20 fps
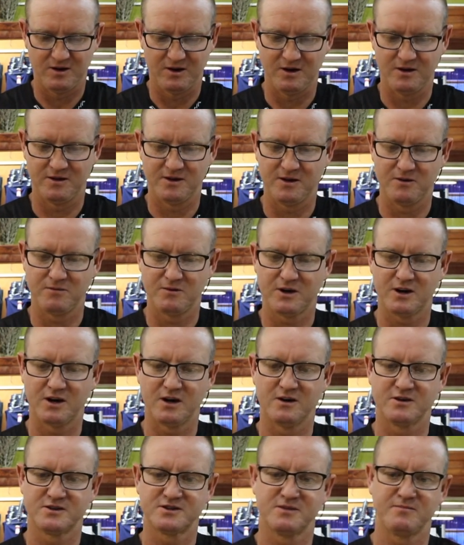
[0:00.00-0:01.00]
and there we
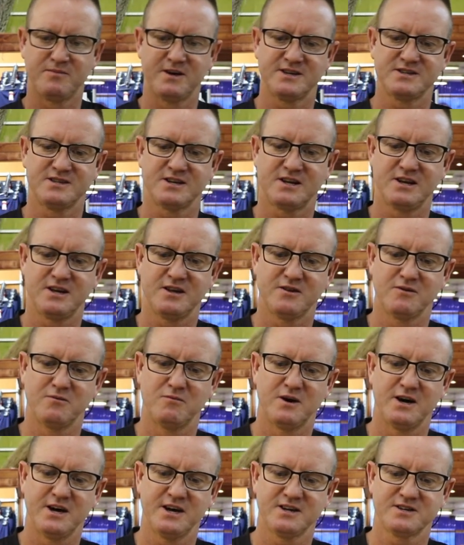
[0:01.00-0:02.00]
go. So basically the
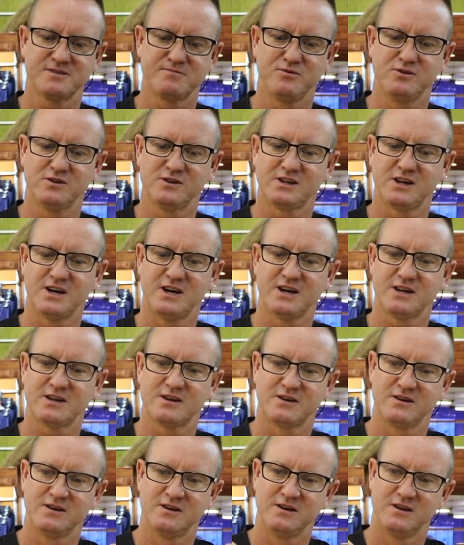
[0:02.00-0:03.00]
wire is pulled
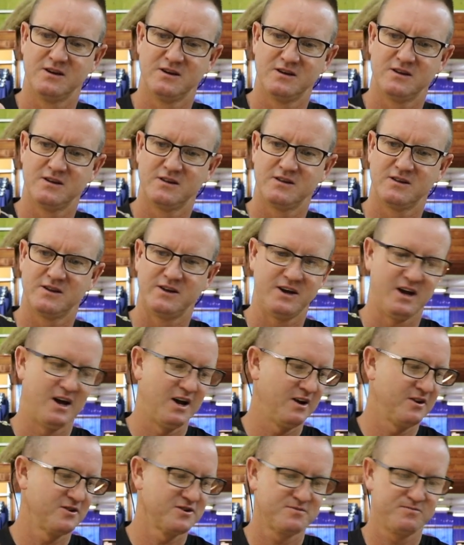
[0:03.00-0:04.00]
tight, the
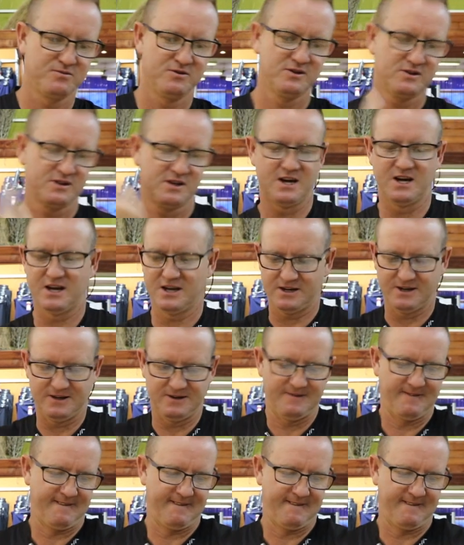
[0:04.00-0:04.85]
nylon's pulled tight,